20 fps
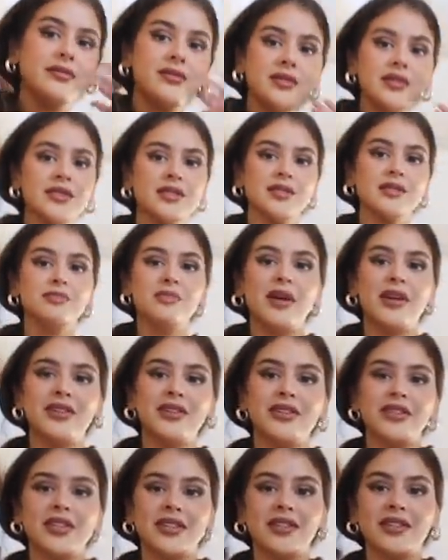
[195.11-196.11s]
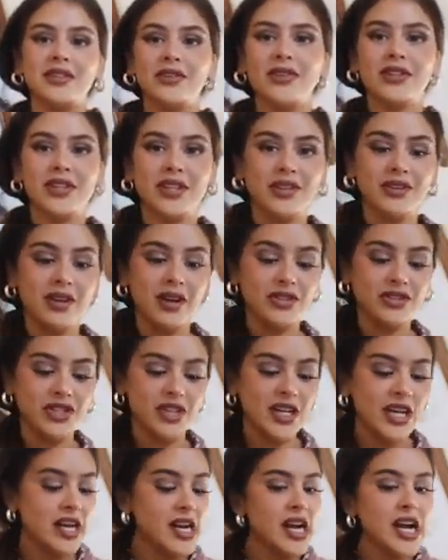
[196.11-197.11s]
This is better than it looking
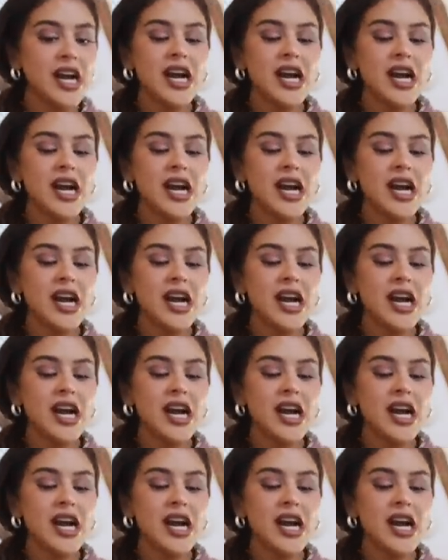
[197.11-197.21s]
crunchy.